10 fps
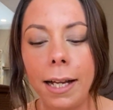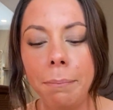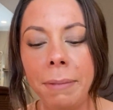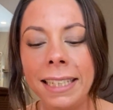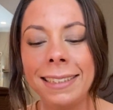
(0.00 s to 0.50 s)

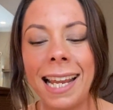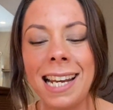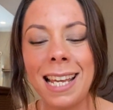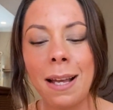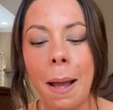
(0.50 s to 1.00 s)

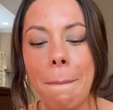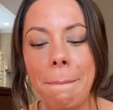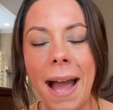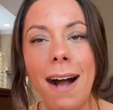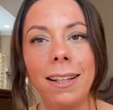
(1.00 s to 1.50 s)
maintaining
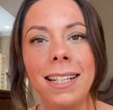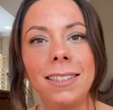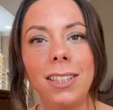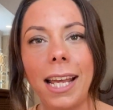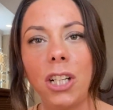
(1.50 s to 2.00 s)

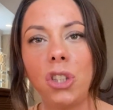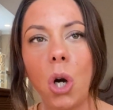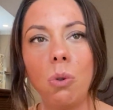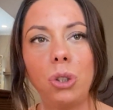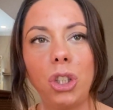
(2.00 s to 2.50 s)
balance, like
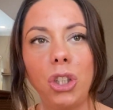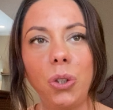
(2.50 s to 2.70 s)
don't